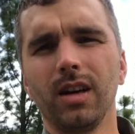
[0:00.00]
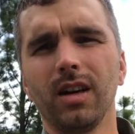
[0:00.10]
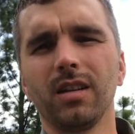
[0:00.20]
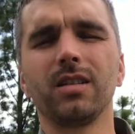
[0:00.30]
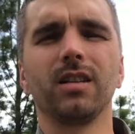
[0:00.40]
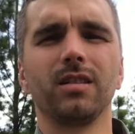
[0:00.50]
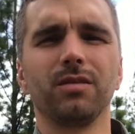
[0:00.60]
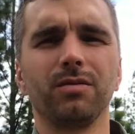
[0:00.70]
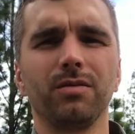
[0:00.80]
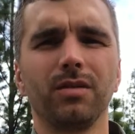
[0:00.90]
sense
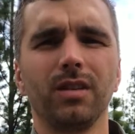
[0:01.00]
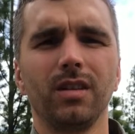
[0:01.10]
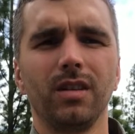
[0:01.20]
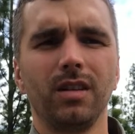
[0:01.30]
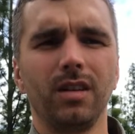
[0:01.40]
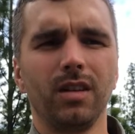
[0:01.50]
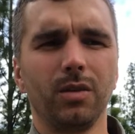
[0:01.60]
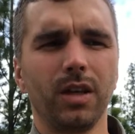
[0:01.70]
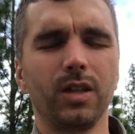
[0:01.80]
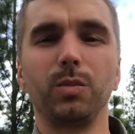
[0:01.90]
of,
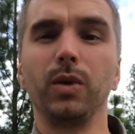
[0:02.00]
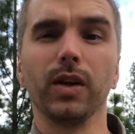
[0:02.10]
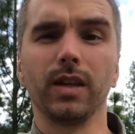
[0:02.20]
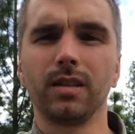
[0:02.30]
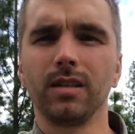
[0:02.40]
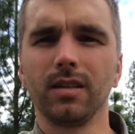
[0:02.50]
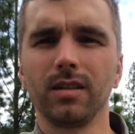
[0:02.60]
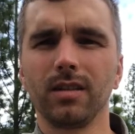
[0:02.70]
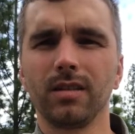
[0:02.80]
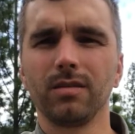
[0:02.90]
experience in
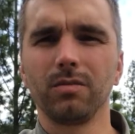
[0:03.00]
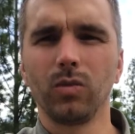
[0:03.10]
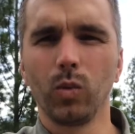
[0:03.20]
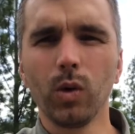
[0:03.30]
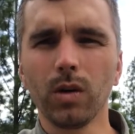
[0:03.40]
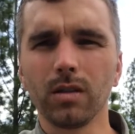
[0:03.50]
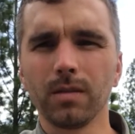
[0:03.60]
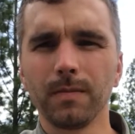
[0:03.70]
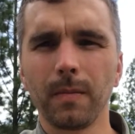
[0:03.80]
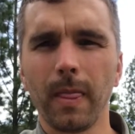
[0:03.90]
this world.
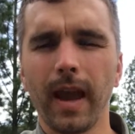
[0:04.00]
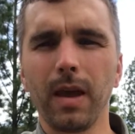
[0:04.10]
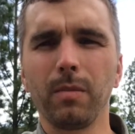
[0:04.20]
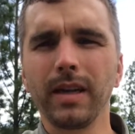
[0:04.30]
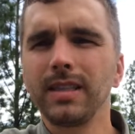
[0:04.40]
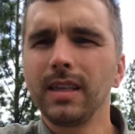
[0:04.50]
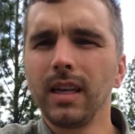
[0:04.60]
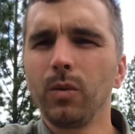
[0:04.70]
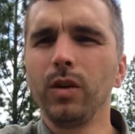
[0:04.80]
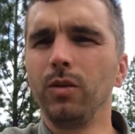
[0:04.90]
And by
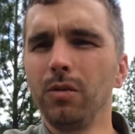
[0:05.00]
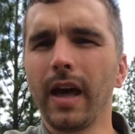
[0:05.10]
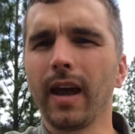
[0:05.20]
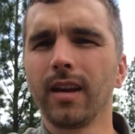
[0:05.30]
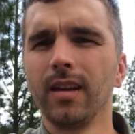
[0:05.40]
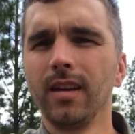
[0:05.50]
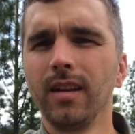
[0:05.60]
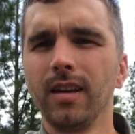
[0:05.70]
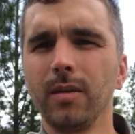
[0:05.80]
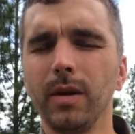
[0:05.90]
sitting, we do that.
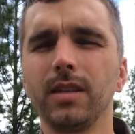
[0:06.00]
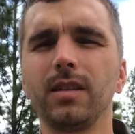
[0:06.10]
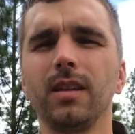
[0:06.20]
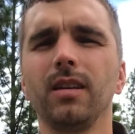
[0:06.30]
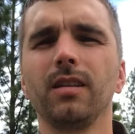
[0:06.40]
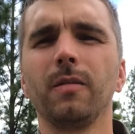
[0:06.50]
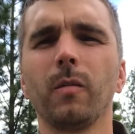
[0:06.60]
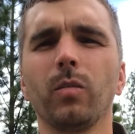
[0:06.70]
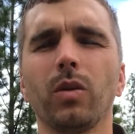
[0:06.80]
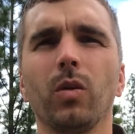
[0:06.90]
By sitting,
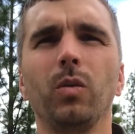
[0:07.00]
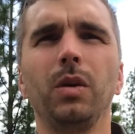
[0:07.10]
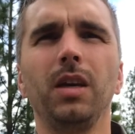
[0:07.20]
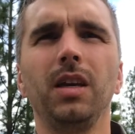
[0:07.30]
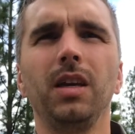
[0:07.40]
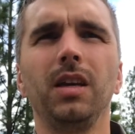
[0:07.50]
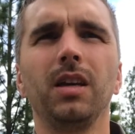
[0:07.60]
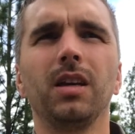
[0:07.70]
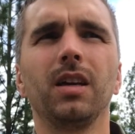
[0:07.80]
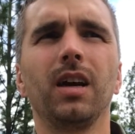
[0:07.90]

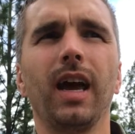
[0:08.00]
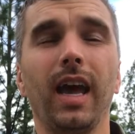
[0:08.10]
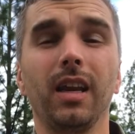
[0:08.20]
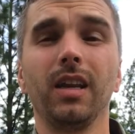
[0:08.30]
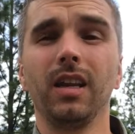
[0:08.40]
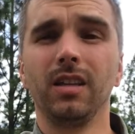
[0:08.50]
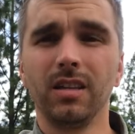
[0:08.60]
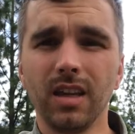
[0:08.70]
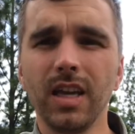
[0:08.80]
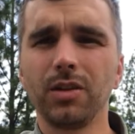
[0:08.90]
and
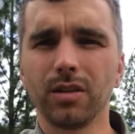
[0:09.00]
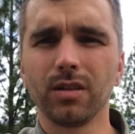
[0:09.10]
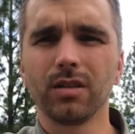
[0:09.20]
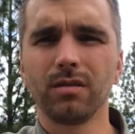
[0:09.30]
in nature,